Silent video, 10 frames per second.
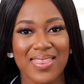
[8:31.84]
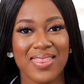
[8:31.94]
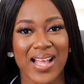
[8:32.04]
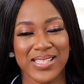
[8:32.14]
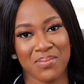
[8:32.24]

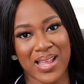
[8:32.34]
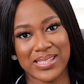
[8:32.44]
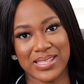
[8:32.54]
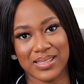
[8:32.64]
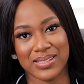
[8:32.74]
that
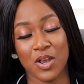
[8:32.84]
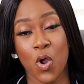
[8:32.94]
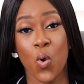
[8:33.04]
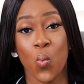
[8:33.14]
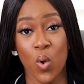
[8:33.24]
mindset.
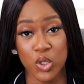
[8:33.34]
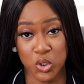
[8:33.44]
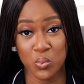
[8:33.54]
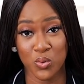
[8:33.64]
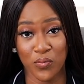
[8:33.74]

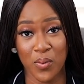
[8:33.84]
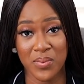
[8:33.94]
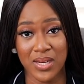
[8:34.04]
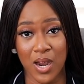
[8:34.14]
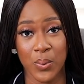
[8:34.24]
What you will do for
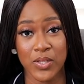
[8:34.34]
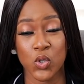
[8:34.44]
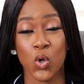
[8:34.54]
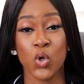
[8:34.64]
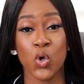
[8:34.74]
me now
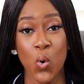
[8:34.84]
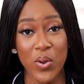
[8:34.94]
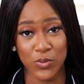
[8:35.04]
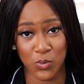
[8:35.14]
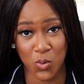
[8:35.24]
is go
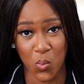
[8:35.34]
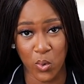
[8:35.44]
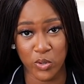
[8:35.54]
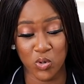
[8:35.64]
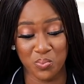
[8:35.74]
into your
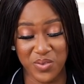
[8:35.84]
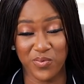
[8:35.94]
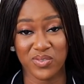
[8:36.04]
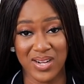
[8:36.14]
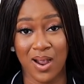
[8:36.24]
wardrobe,
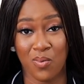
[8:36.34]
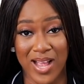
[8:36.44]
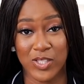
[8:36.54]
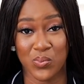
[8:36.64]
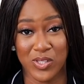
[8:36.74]
even now
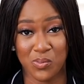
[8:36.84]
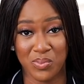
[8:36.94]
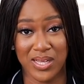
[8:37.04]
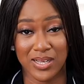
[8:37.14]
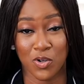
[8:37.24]
as we
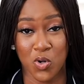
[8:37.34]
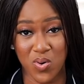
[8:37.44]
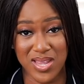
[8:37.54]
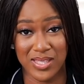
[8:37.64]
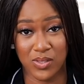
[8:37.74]
speak,
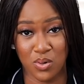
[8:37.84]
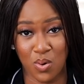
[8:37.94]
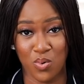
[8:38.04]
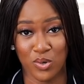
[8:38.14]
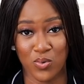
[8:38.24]
go into
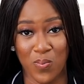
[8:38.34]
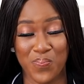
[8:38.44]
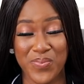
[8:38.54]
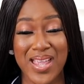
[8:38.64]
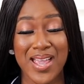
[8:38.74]
your wardrobe.
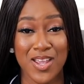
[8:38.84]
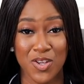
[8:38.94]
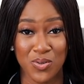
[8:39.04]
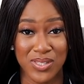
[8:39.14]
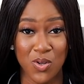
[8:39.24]

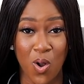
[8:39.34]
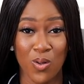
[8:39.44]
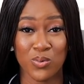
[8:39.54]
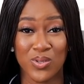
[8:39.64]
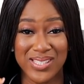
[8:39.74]
You see
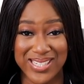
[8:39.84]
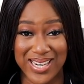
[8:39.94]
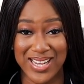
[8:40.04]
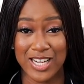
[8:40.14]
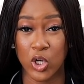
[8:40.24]
all those
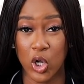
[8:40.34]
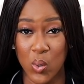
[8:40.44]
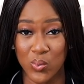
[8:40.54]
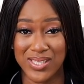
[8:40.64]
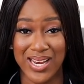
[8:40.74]
tattered
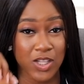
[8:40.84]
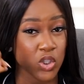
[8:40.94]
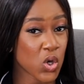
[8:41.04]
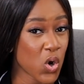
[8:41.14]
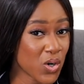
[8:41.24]
clothes that are
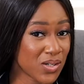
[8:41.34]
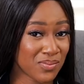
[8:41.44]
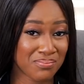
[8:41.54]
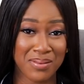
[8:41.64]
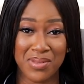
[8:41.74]

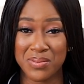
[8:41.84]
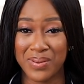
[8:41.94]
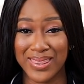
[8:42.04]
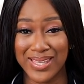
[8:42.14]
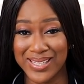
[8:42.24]
torn by
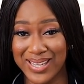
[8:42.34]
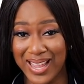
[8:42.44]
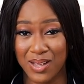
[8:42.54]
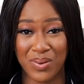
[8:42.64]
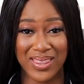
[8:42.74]
the
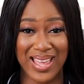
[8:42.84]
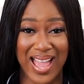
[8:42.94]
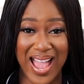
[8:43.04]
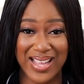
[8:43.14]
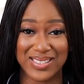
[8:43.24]
neck, by the
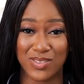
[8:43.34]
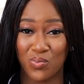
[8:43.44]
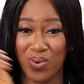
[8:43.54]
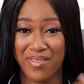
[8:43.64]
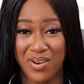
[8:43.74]
hand,
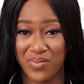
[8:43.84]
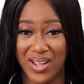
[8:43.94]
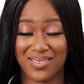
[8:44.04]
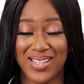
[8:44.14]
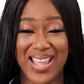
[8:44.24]

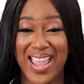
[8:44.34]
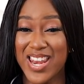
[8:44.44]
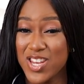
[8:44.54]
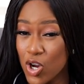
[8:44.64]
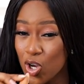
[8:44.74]
wherever.
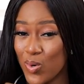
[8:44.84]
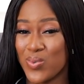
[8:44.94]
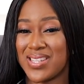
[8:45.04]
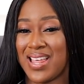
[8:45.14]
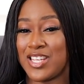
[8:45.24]
Any
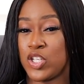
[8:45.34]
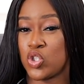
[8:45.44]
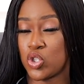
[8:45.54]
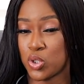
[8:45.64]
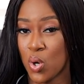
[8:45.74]
clothes that
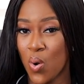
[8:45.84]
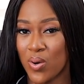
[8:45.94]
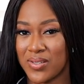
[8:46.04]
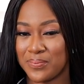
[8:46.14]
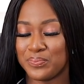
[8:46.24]
is
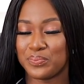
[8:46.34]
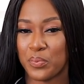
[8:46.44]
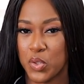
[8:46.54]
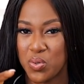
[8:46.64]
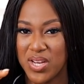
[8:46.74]
torn,
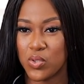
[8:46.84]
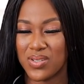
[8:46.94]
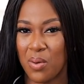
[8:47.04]
you need to